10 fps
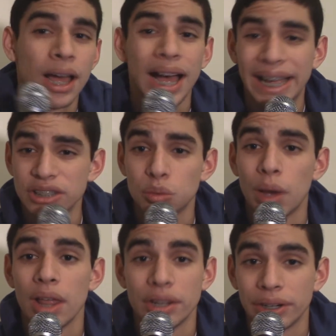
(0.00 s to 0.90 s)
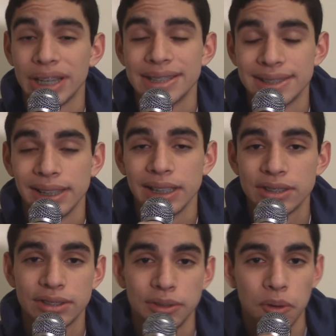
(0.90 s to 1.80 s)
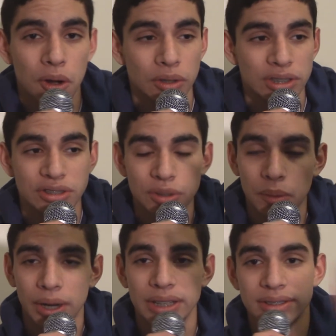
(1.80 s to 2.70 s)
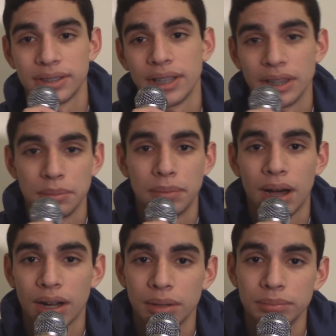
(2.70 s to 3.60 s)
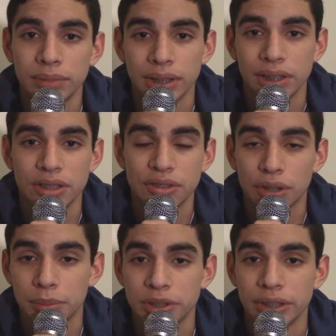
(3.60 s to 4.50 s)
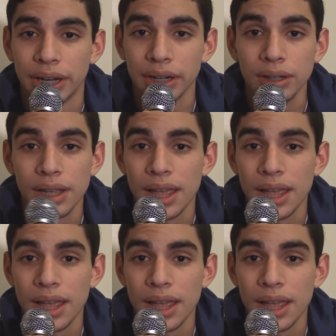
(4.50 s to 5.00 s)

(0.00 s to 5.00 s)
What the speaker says: As well, there is links to all these stories in the bottom in the description there,